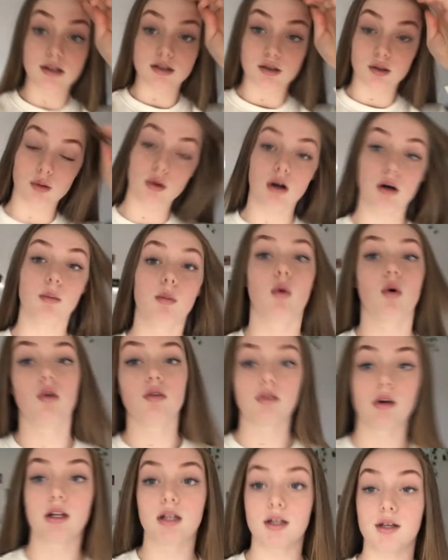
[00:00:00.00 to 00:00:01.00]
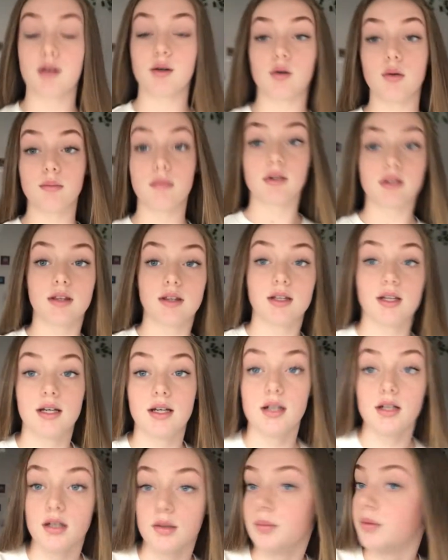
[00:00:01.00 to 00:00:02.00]
so I'm all ready, got my
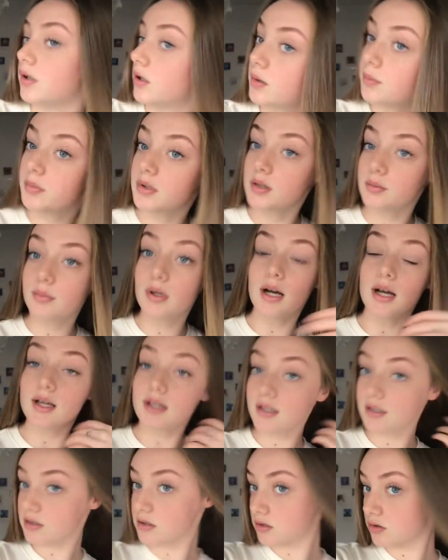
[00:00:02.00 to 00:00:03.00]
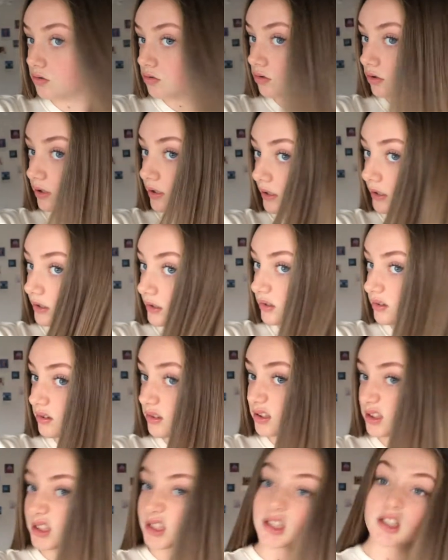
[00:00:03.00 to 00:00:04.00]
nail appointment, my hair's
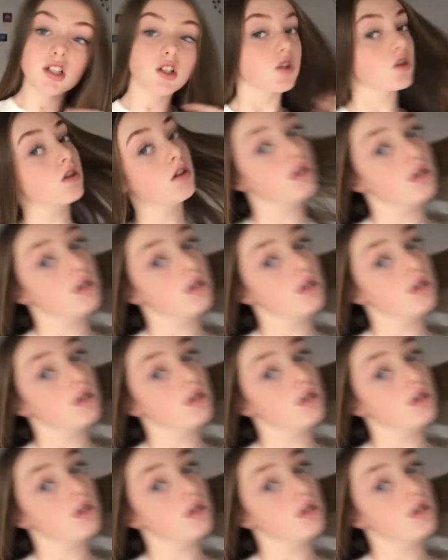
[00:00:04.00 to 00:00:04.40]
straightened-ish.